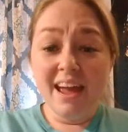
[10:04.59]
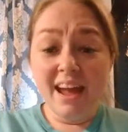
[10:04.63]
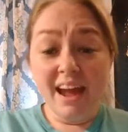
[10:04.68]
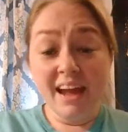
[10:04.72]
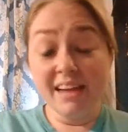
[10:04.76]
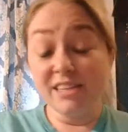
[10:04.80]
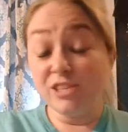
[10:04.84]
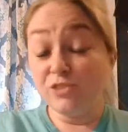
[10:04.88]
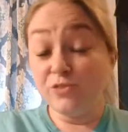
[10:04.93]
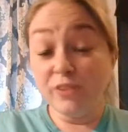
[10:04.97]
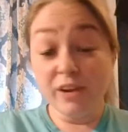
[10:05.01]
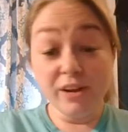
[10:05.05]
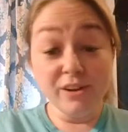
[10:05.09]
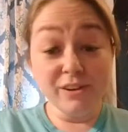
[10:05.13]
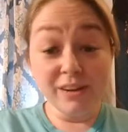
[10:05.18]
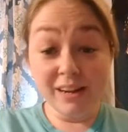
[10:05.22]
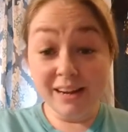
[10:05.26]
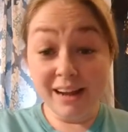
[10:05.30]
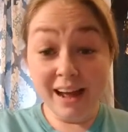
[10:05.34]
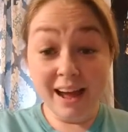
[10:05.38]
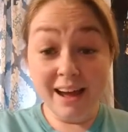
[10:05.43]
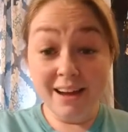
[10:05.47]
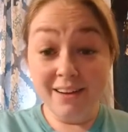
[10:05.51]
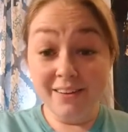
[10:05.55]
he's figured
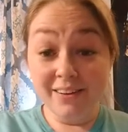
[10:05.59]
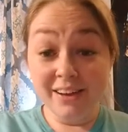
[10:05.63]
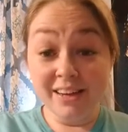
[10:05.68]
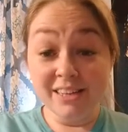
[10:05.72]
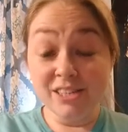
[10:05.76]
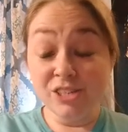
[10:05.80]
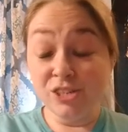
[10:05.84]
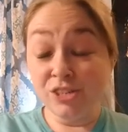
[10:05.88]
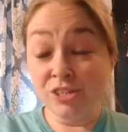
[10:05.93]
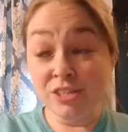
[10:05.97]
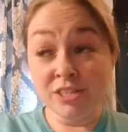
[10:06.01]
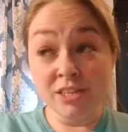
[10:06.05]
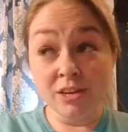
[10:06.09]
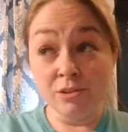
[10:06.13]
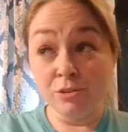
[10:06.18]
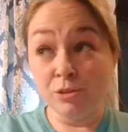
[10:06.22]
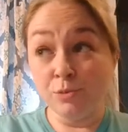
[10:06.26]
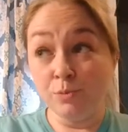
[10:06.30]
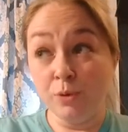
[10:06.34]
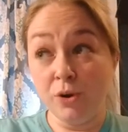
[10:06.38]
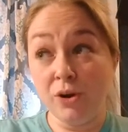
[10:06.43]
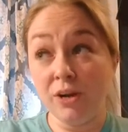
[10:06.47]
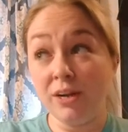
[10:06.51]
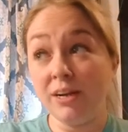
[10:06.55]
it out. He's just so
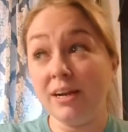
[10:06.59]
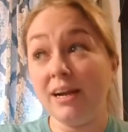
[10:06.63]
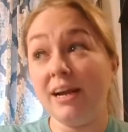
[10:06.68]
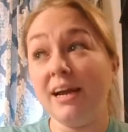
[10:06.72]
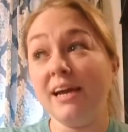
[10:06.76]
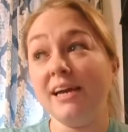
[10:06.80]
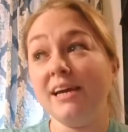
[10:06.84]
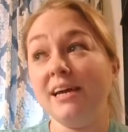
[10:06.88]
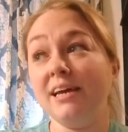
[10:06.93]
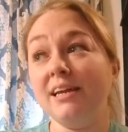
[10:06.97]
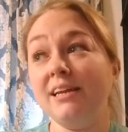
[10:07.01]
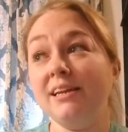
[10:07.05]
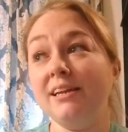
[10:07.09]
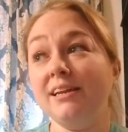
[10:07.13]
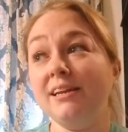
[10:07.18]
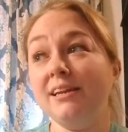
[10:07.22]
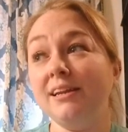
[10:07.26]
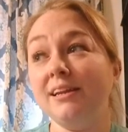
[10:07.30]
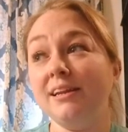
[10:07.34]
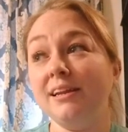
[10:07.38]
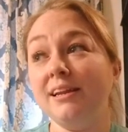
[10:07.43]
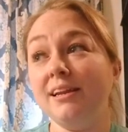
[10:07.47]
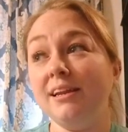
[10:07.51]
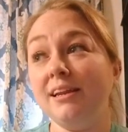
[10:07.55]
smart. And
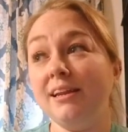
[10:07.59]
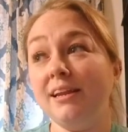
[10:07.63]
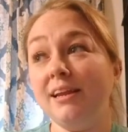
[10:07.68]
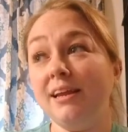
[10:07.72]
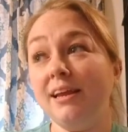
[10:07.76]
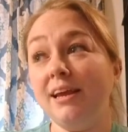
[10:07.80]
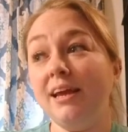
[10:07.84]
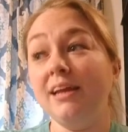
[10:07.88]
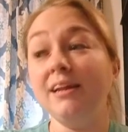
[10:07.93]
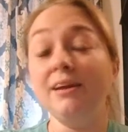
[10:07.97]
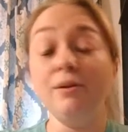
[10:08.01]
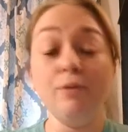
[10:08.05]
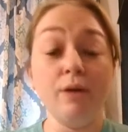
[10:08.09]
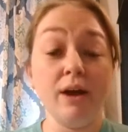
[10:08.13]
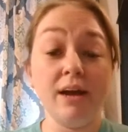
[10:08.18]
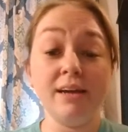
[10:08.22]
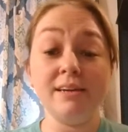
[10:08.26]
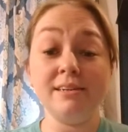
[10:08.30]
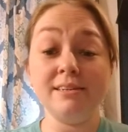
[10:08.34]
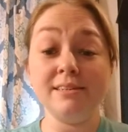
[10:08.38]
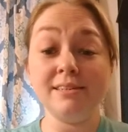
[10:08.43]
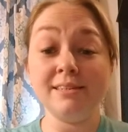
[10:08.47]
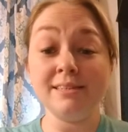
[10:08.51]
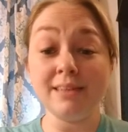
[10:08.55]

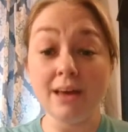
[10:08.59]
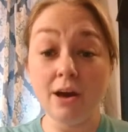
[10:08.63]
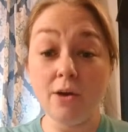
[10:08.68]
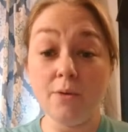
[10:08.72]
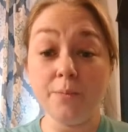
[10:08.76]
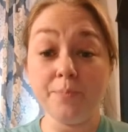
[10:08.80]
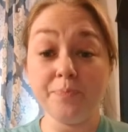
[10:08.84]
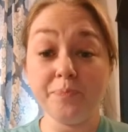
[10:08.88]
anyway, so